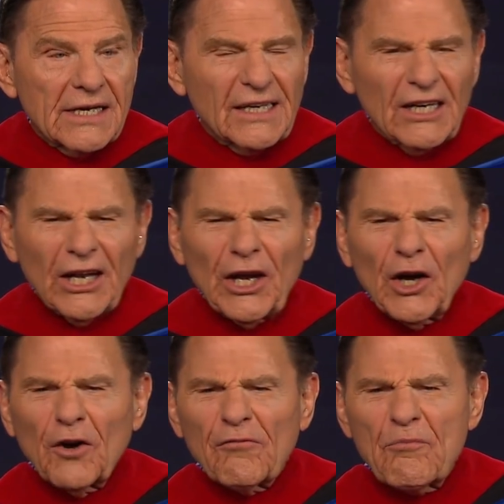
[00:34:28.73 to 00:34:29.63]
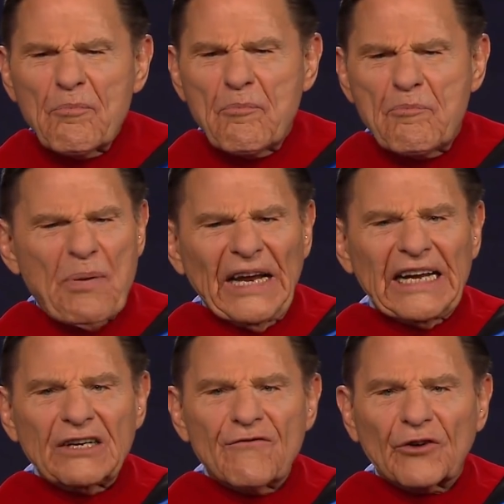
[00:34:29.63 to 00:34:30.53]
Live
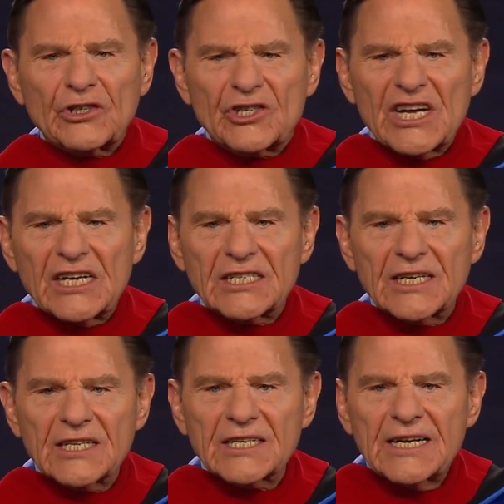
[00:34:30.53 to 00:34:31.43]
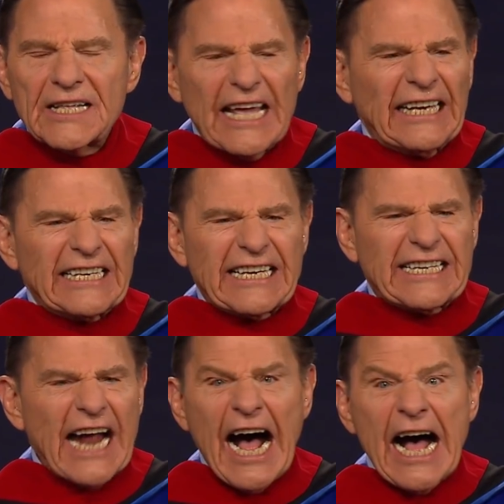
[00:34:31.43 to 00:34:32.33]
big for Jesus and
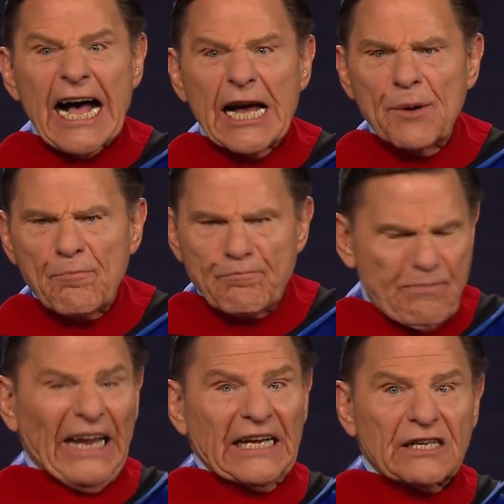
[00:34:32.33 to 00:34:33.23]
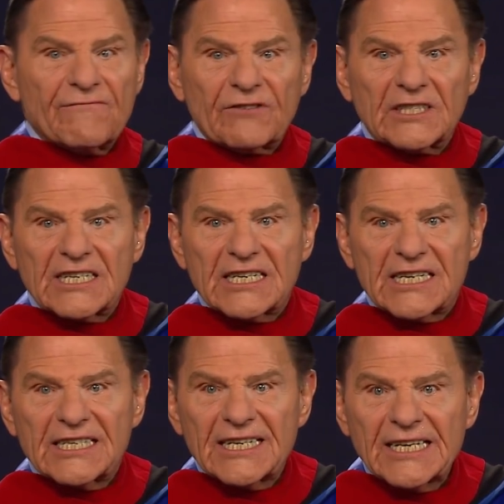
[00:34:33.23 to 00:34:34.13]
die big for
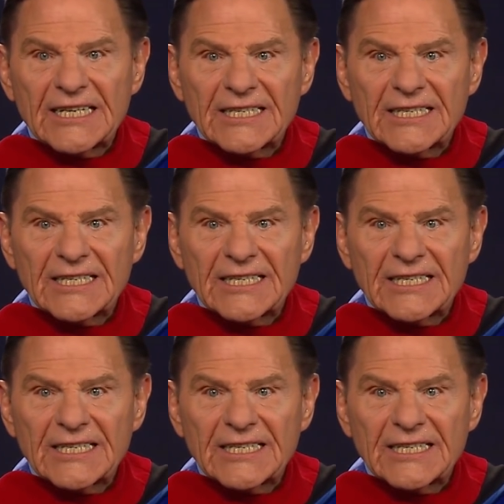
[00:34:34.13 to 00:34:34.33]
God.